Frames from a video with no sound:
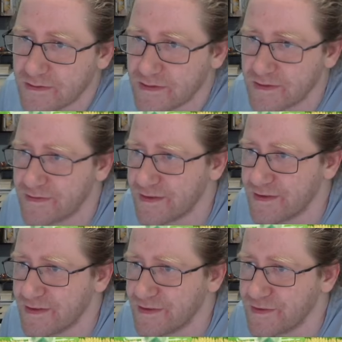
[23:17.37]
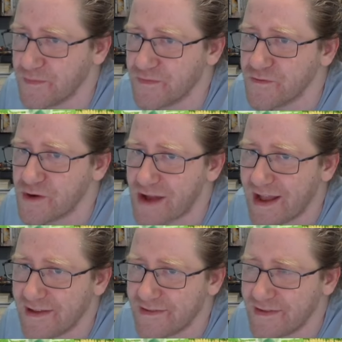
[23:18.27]
that's some
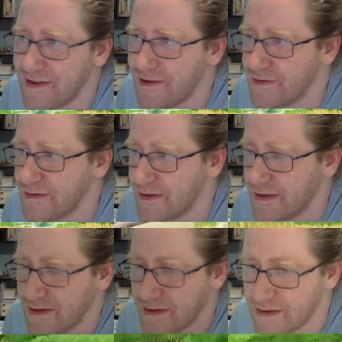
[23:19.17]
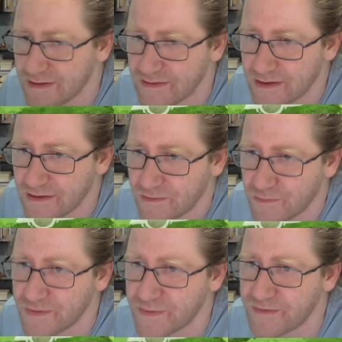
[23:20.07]
variety here, and yeah,
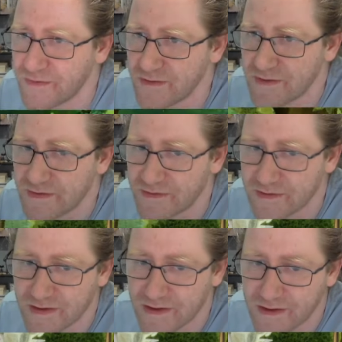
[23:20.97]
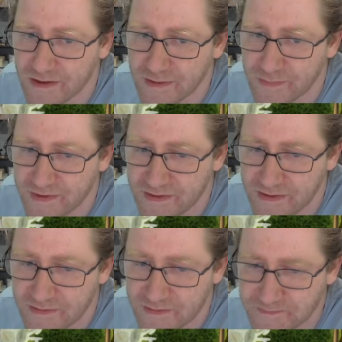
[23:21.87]
125 is pretty neat.